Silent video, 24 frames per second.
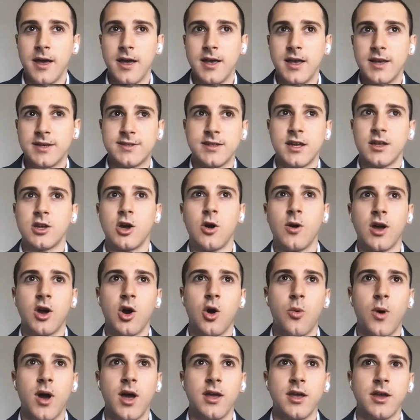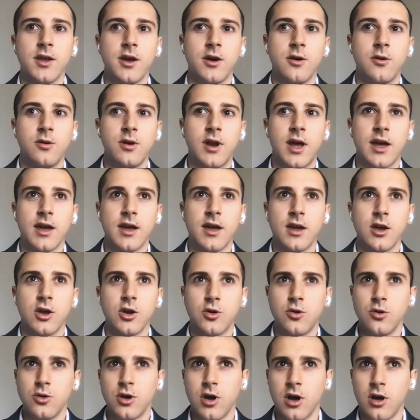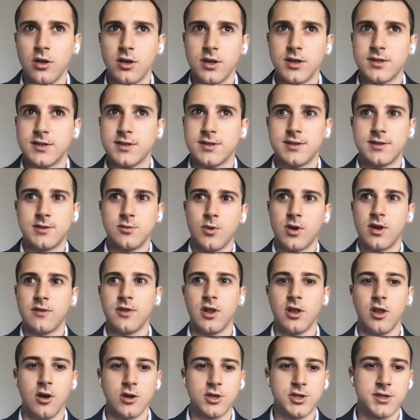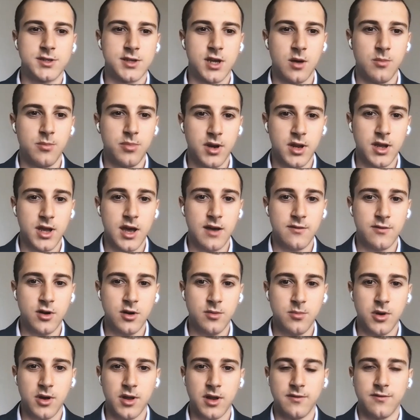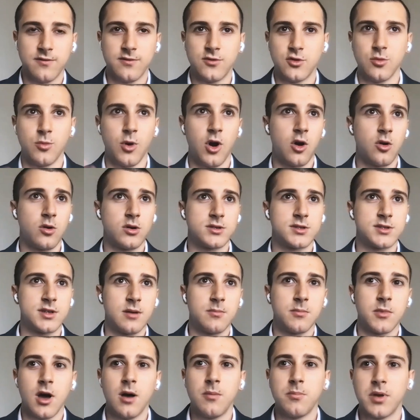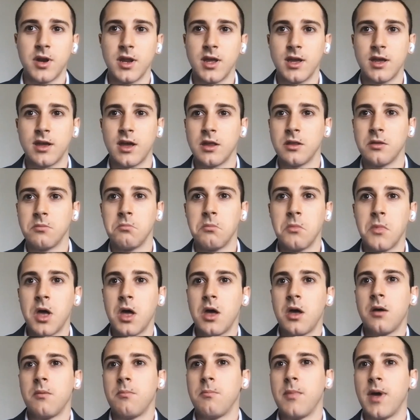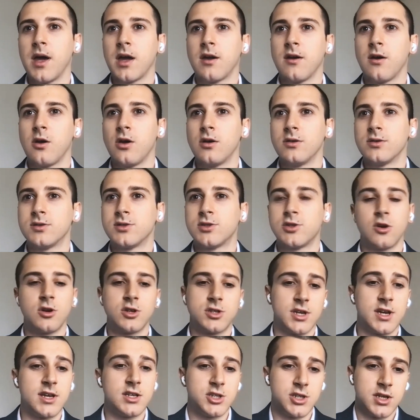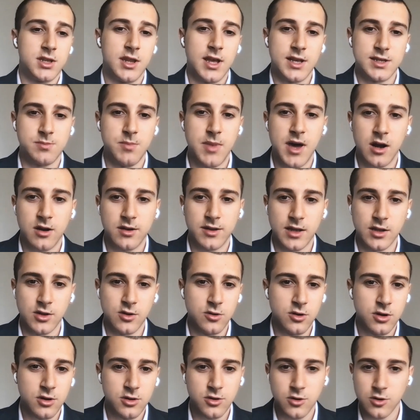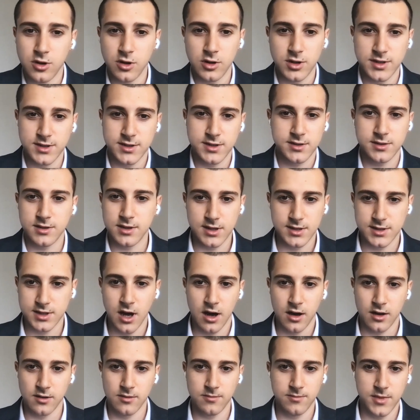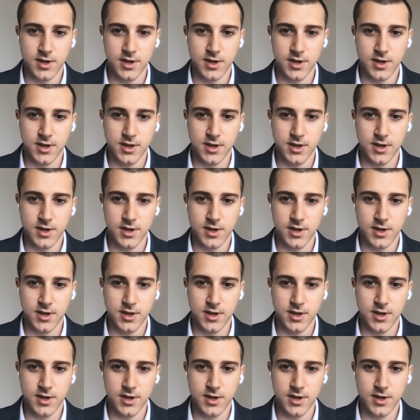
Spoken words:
it's not going away, you know, like Google, it's one of the largest company ever. But if tomorrow some company can make a search engine that's better than Google, Google is gone.